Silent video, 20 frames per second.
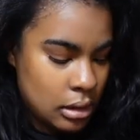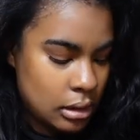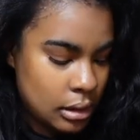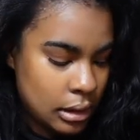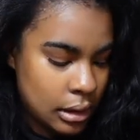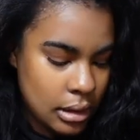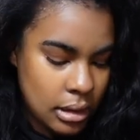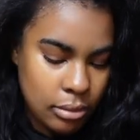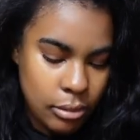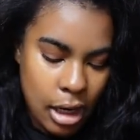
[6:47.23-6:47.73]

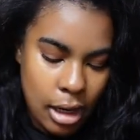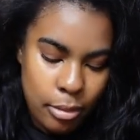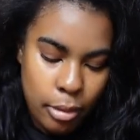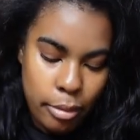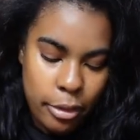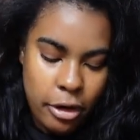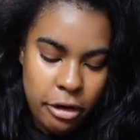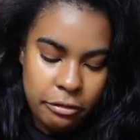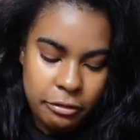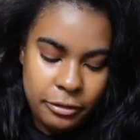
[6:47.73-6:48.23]
took some
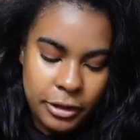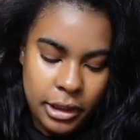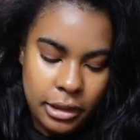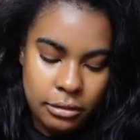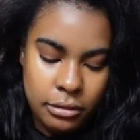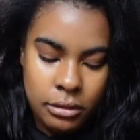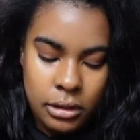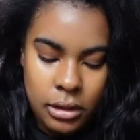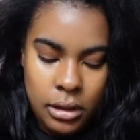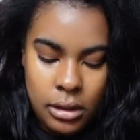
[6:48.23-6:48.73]

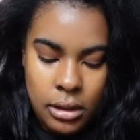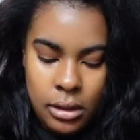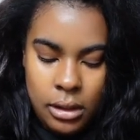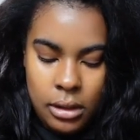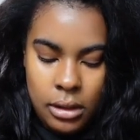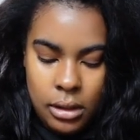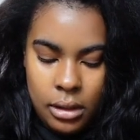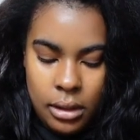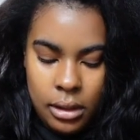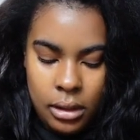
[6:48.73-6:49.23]
ibuprofen
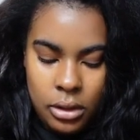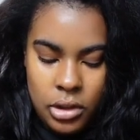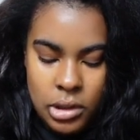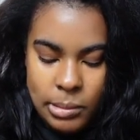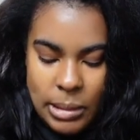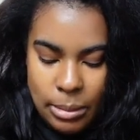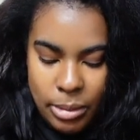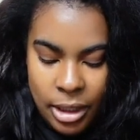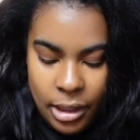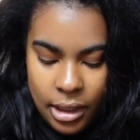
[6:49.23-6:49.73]
and used
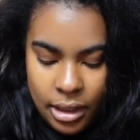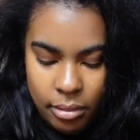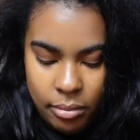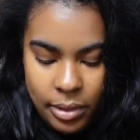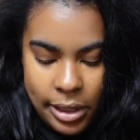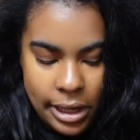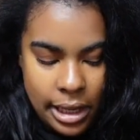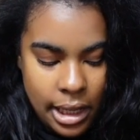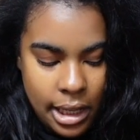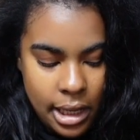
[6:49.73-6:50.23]
my eating
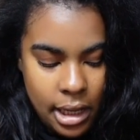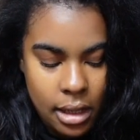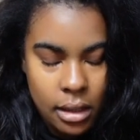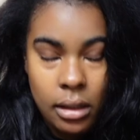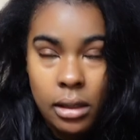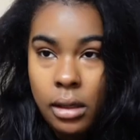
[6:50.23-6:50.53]
pad.